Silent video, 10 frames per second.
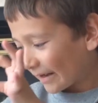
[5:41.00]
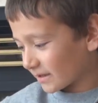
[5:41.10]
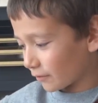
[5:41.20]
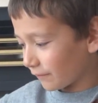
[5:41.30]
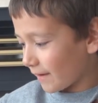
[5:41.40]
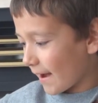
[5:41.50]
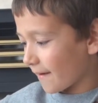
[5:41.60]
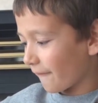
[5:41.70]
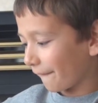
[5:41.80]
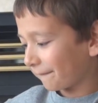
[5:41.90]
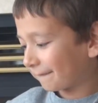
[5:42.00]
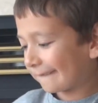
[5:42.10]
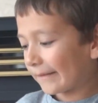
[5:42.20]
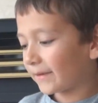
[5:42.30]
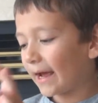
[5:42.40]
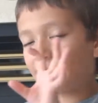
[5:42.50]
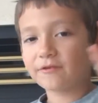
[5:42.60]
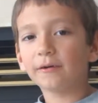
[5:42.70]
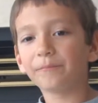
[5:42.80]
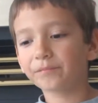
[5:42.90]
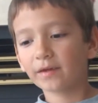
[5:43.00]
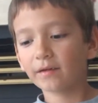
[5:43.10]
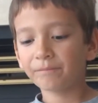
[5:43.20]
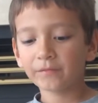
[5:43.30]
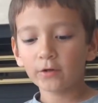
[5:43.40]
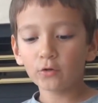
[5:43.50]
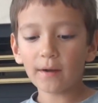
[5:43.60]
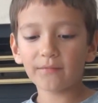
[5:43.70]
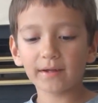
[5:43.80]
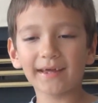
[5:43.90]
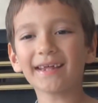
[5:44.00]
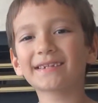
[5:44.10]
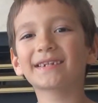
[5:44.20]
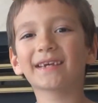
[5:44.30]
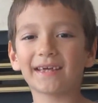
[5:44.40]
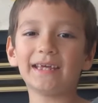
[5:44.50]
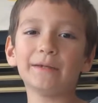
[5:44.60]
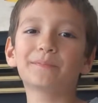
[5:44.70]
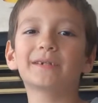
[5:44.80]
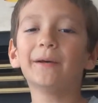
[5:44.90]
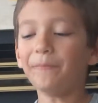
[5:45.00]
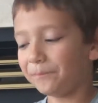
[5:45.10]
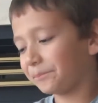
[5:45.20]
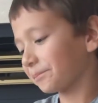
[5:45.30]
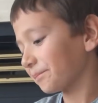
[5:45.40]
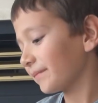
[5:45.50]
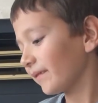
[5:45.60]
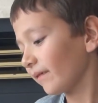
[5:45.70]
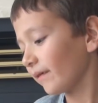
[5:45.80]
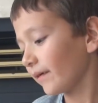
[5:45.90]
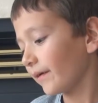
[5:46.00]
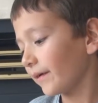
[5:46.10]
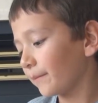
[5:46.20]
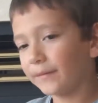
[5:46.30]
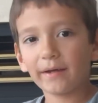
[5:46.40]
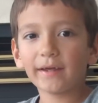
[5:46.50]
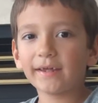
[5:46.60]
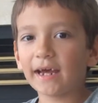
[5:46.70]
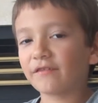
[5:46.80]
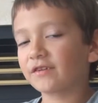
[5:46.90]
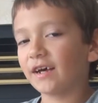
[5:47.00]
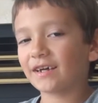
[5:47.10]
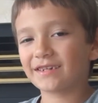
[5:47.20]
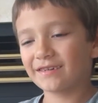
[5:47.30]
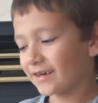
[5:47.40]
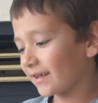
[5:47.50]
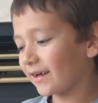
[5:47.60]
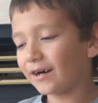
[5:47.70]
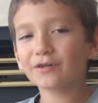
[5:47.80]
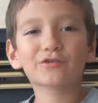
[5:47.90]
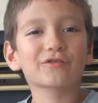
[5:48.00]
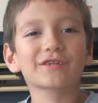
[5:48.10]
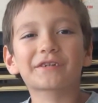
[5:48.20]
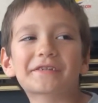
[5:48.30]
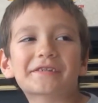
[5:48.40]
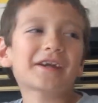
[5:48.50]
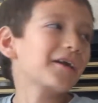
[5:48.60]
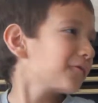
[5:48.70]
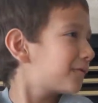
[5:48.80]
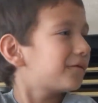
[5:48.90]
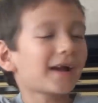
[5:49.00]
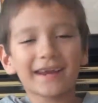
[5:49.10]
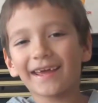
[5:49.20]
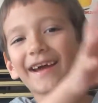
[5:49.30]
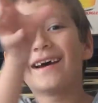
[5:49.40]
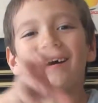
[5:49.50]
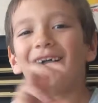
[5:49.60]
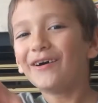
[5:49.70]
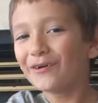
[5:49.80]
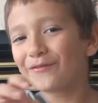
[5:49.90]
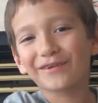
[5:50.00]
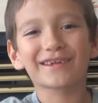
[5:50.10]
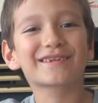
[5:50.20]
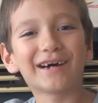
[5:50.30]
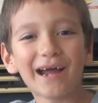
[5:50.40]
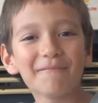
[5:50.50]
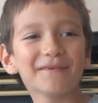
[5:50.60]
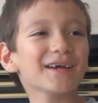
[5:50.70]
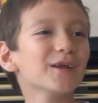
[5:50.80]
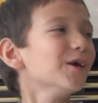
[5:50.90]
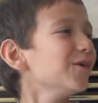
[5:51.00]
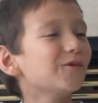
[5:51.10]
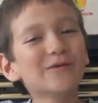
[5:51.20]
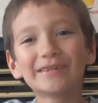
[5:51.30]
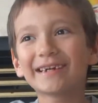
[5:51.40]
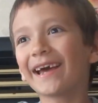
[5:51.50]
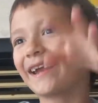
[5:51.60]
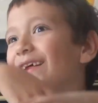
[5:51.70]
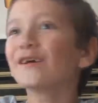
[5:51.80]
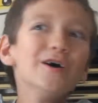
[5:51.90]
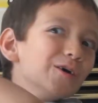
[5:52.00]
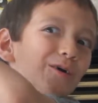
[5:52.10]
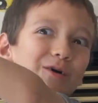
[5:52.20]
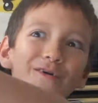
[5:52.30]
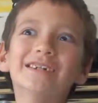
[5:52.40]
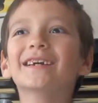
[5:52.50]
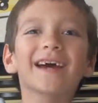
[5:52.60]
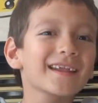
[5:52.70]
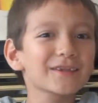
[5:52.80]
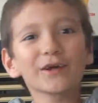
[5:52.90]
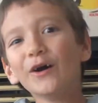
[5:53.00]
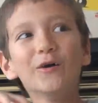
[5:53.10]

So then they have to, whoever gets it keeps it. And you have to they also just started fighting over the time blade. Who will get it? Who will get it?